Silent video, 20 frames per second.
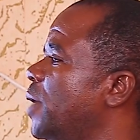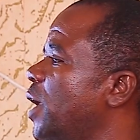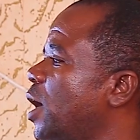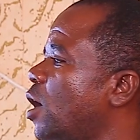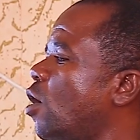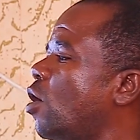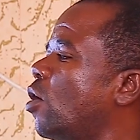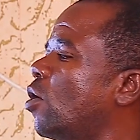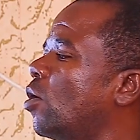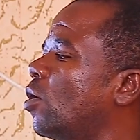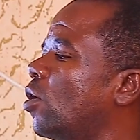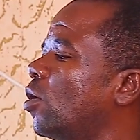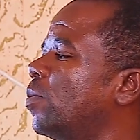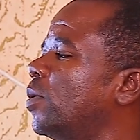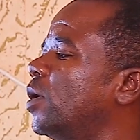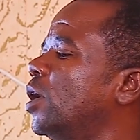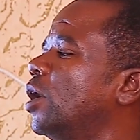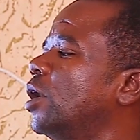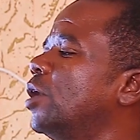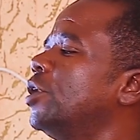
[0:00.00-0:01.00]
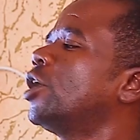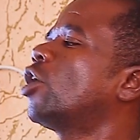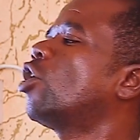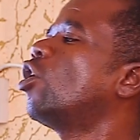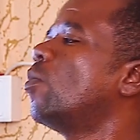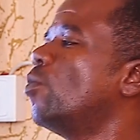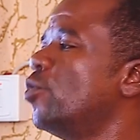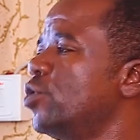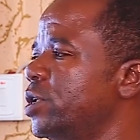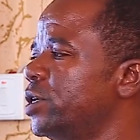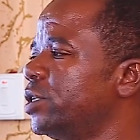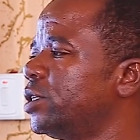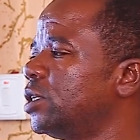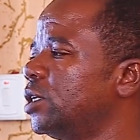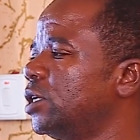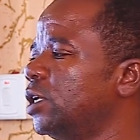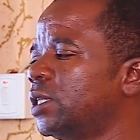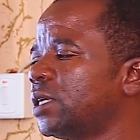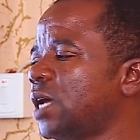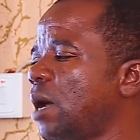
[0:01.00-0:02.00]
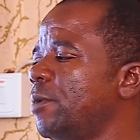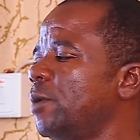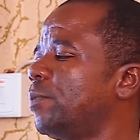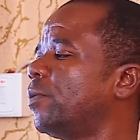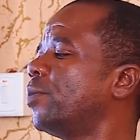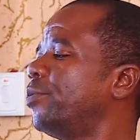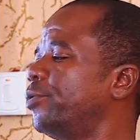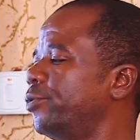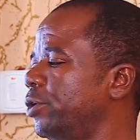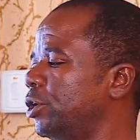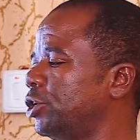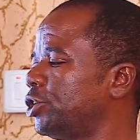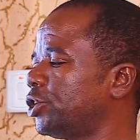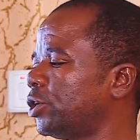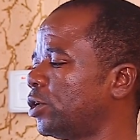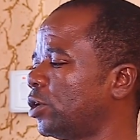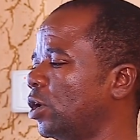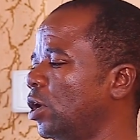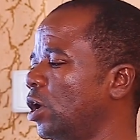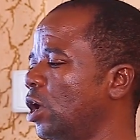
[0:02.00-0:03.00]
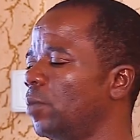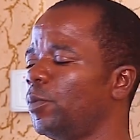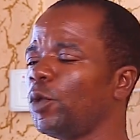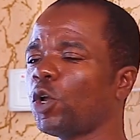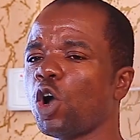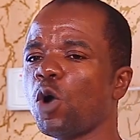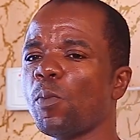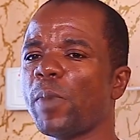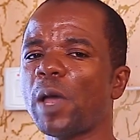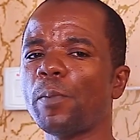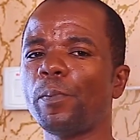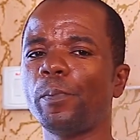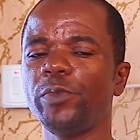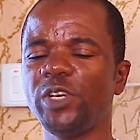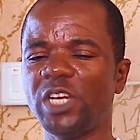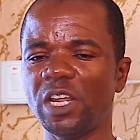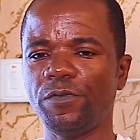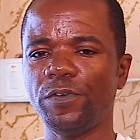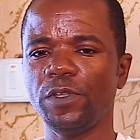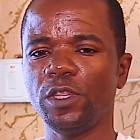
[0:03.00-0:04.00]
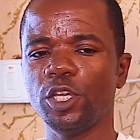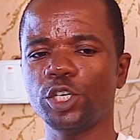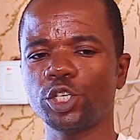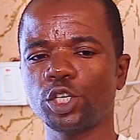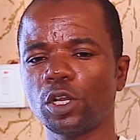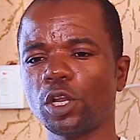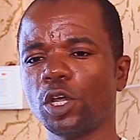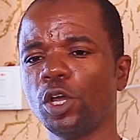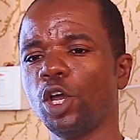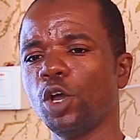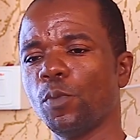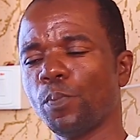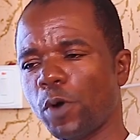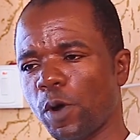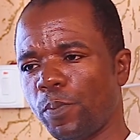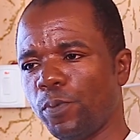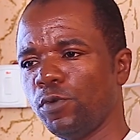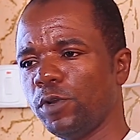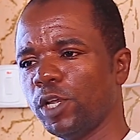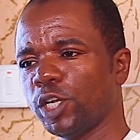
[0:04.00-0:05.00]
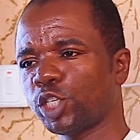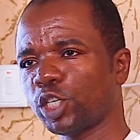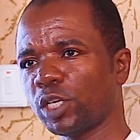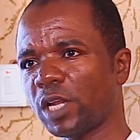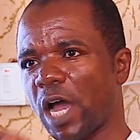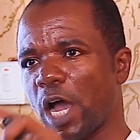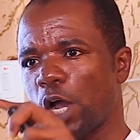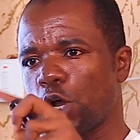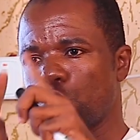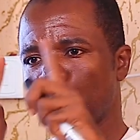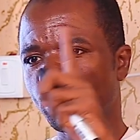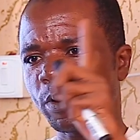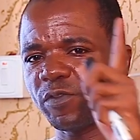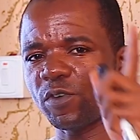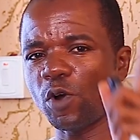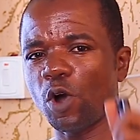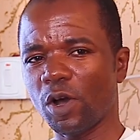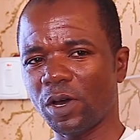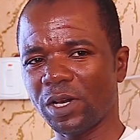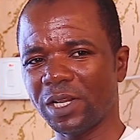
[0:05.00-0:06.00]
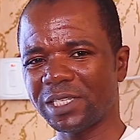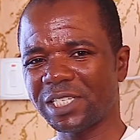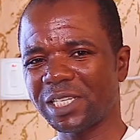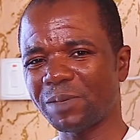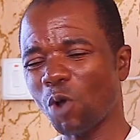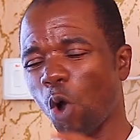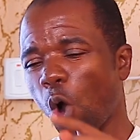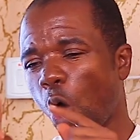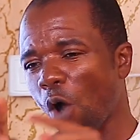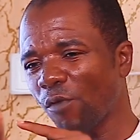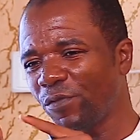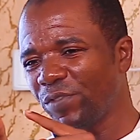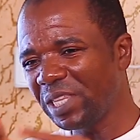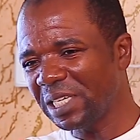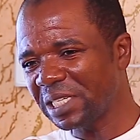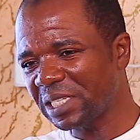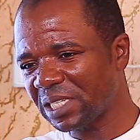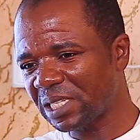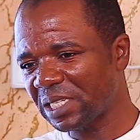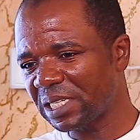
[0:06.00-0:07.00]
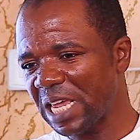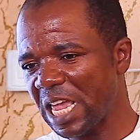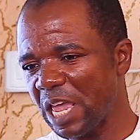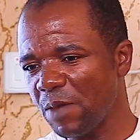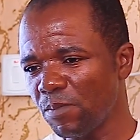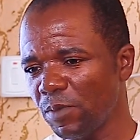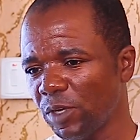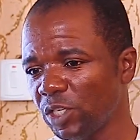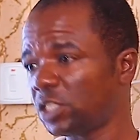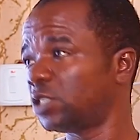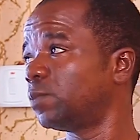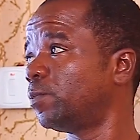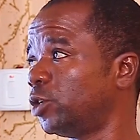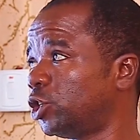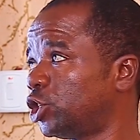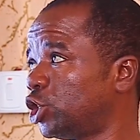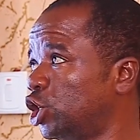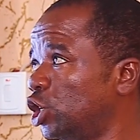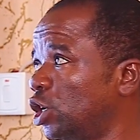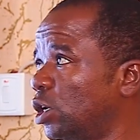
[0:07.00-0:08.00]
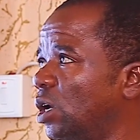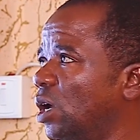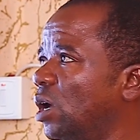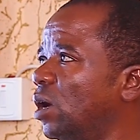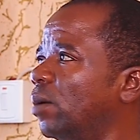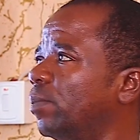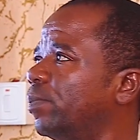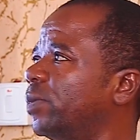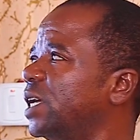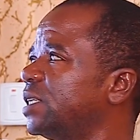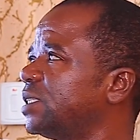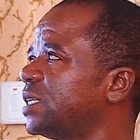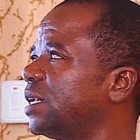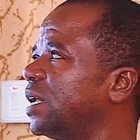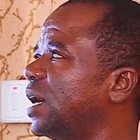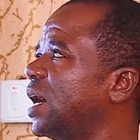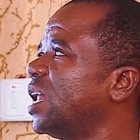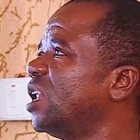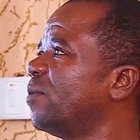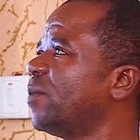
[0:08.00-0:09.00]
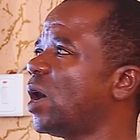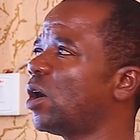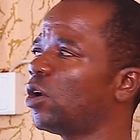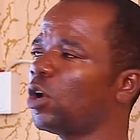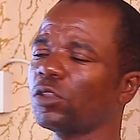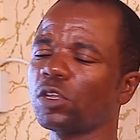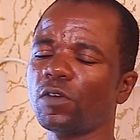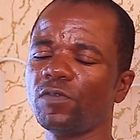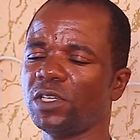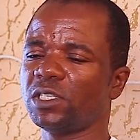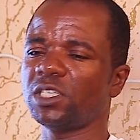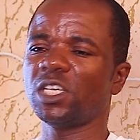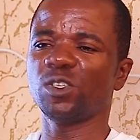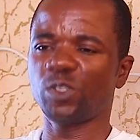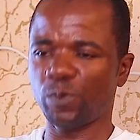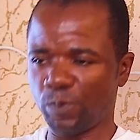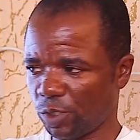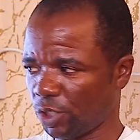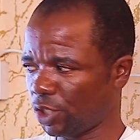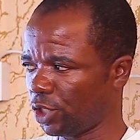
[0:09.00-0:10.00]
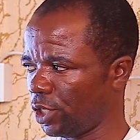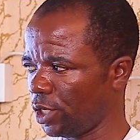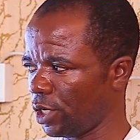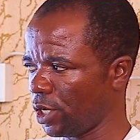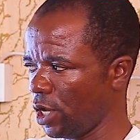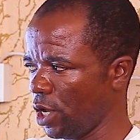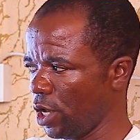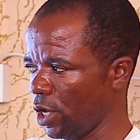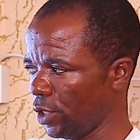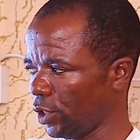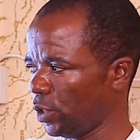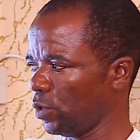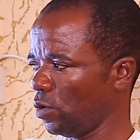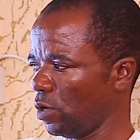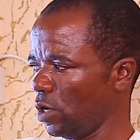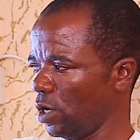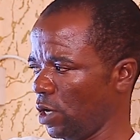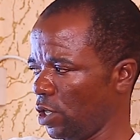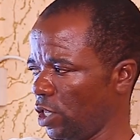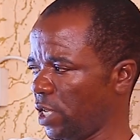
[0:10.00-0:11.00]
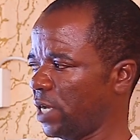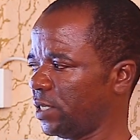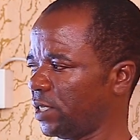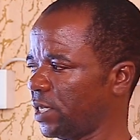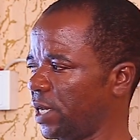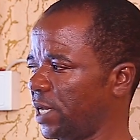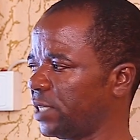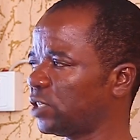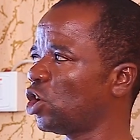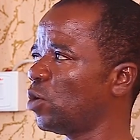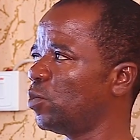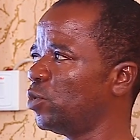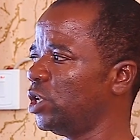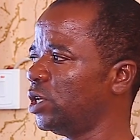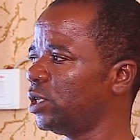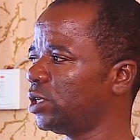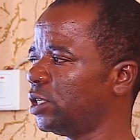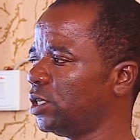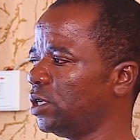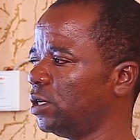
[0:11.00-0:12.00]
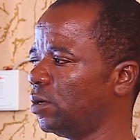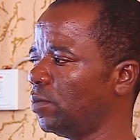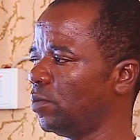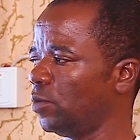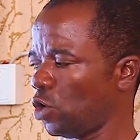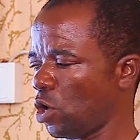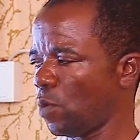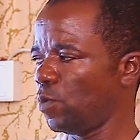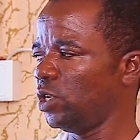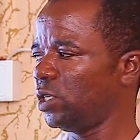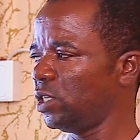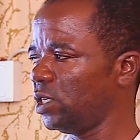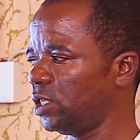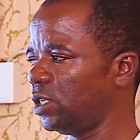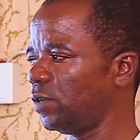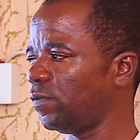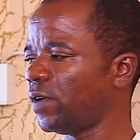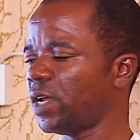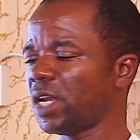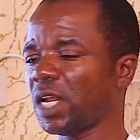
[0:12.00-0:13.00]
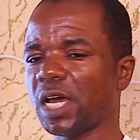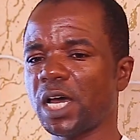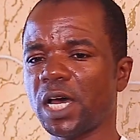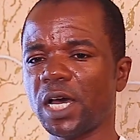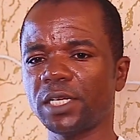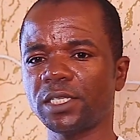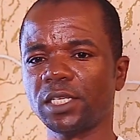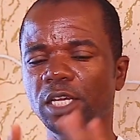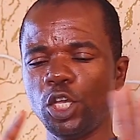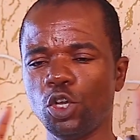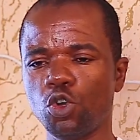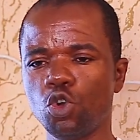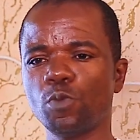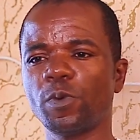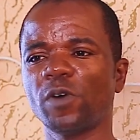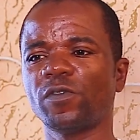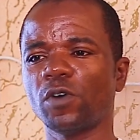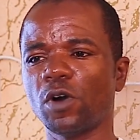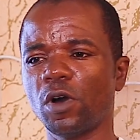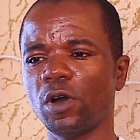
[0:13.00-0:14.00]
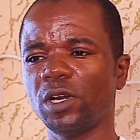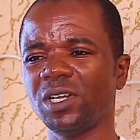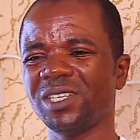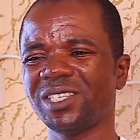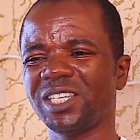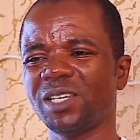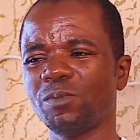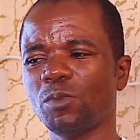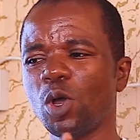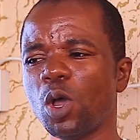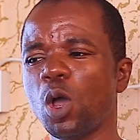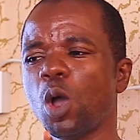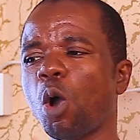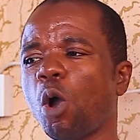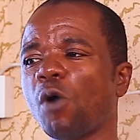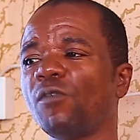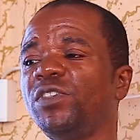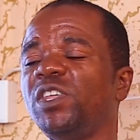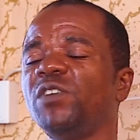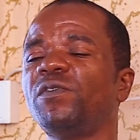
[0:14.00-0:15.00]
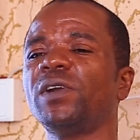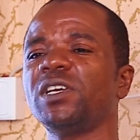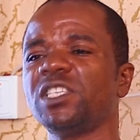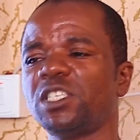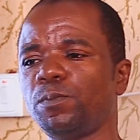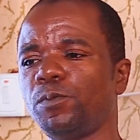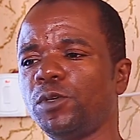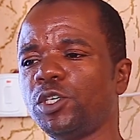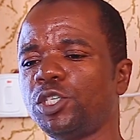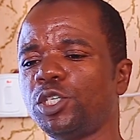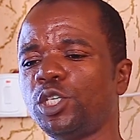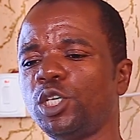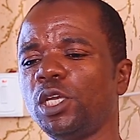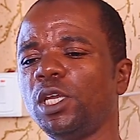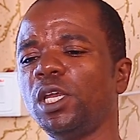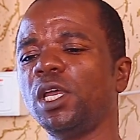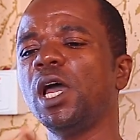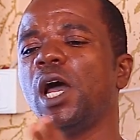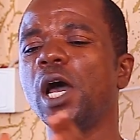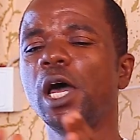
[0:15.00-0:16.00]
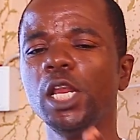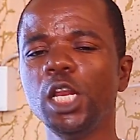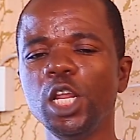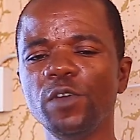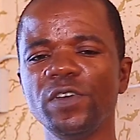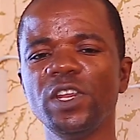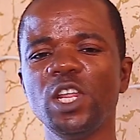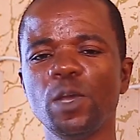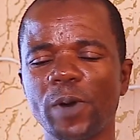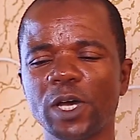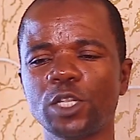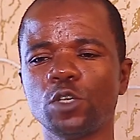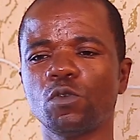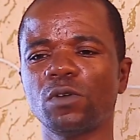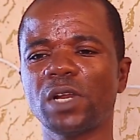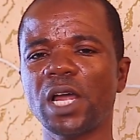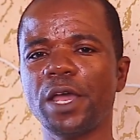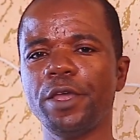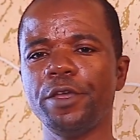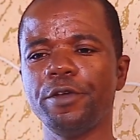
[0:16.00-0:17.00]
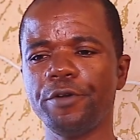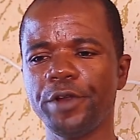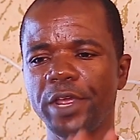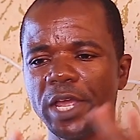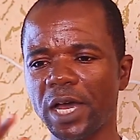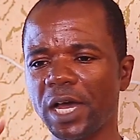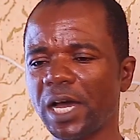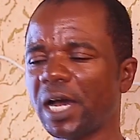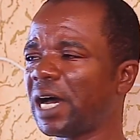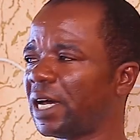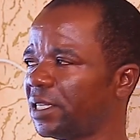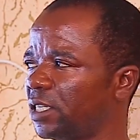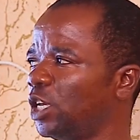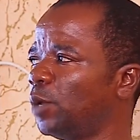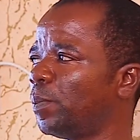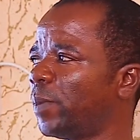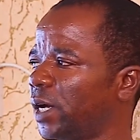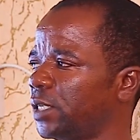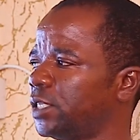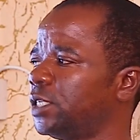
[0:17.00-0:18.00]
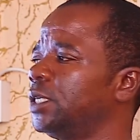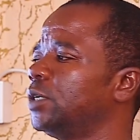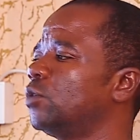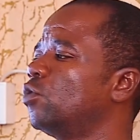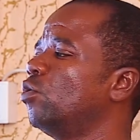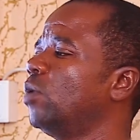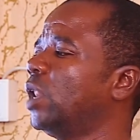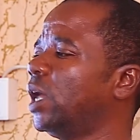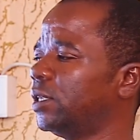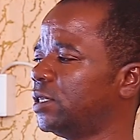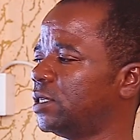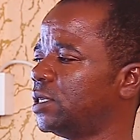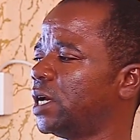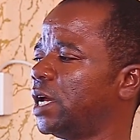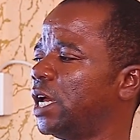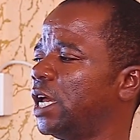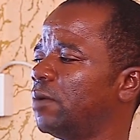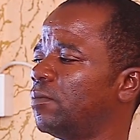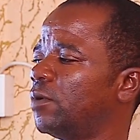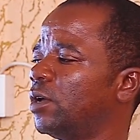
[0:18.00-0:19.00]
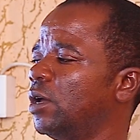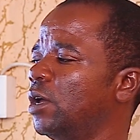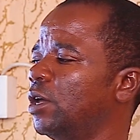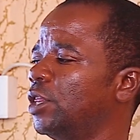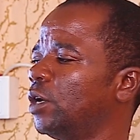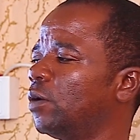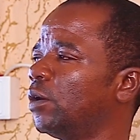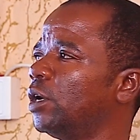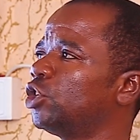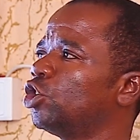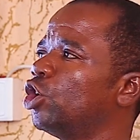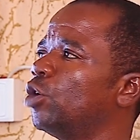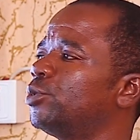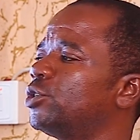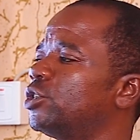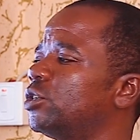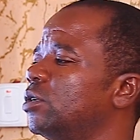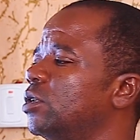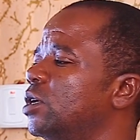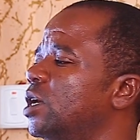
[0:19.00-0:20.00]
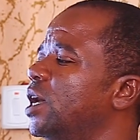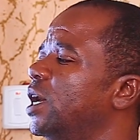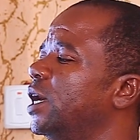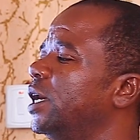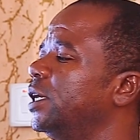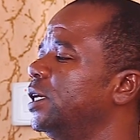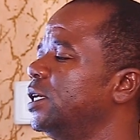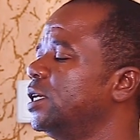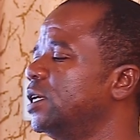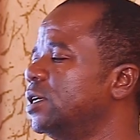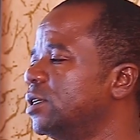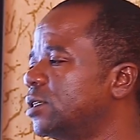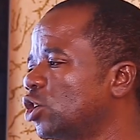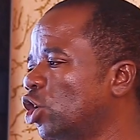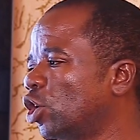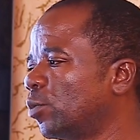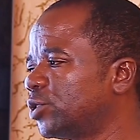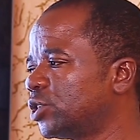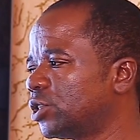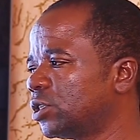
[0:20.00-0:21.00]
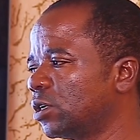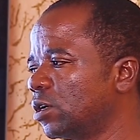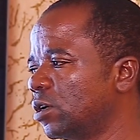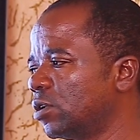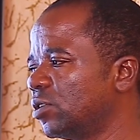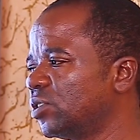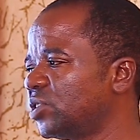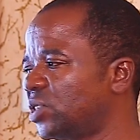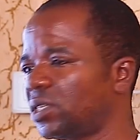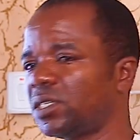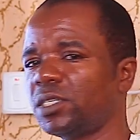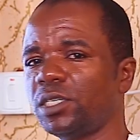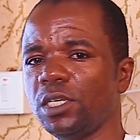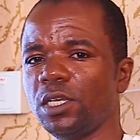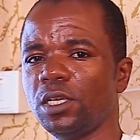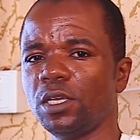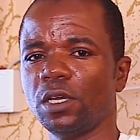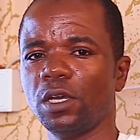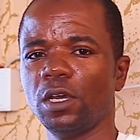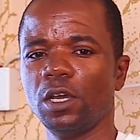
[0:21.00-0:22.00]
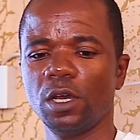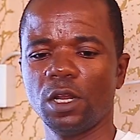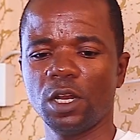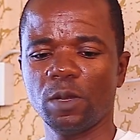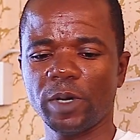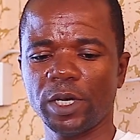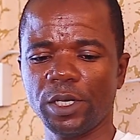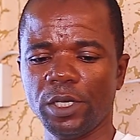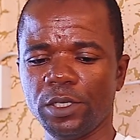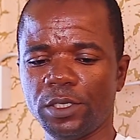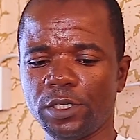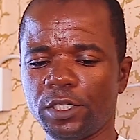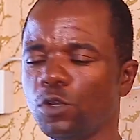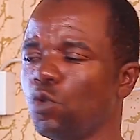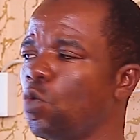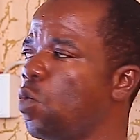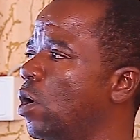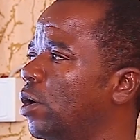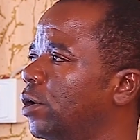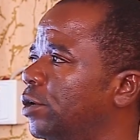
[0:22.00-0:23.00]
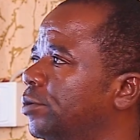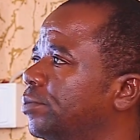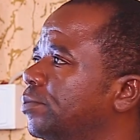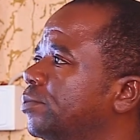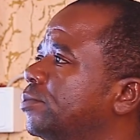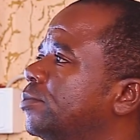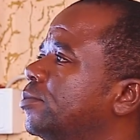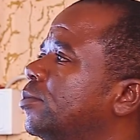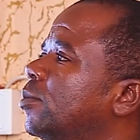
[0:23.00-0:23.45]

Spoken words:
make up the community. It can be population because by definition, population are a group of organisms of the same species. Plants and animals are not of the same species. So the answer here is community. Community is defined as a group of organisms of different species living in a particular area at a particular time. The correct option is option C, number 81.